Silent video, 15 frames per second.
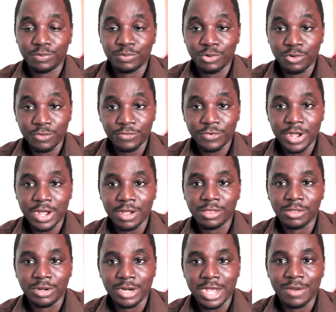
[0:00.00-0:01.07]

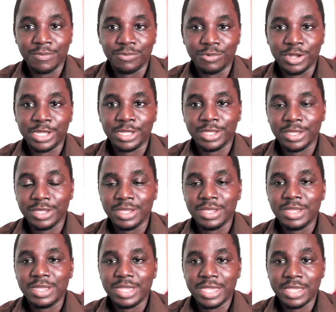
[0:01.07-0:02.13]
profile on Upwork
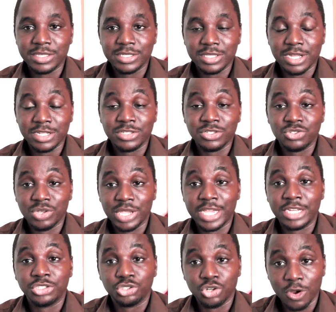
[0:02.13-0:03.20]
and starting to
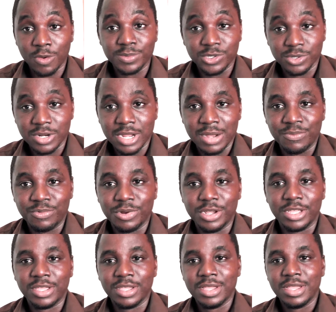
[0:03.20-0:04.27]
get jobs on
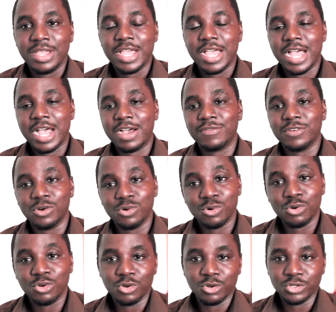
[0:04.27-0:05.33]
Upwork, I have a
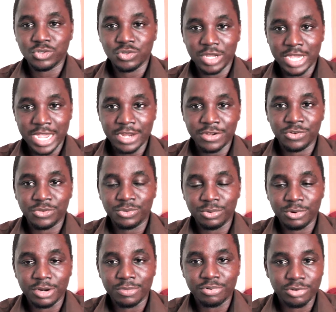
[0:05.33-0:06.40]
whole course to guide you
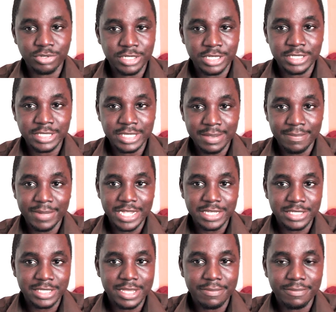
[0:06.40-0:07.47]
through the process step by
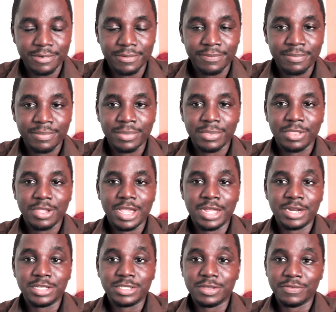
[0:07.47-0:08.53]
step.
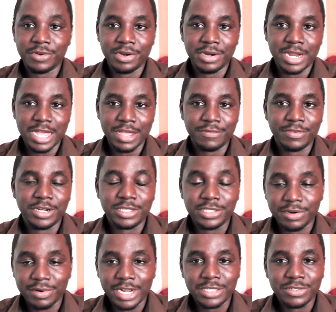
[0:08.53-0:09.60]
And it's a very live and
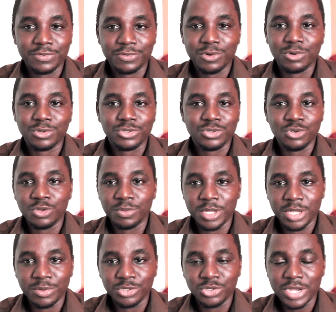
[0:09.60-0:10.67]
interactive course. So you'll
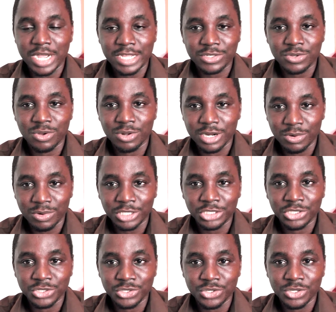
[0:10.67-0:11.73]
be able to ask all the
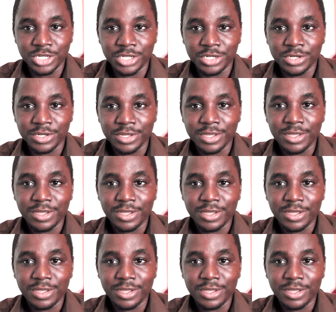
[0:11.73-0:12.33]
questions you need.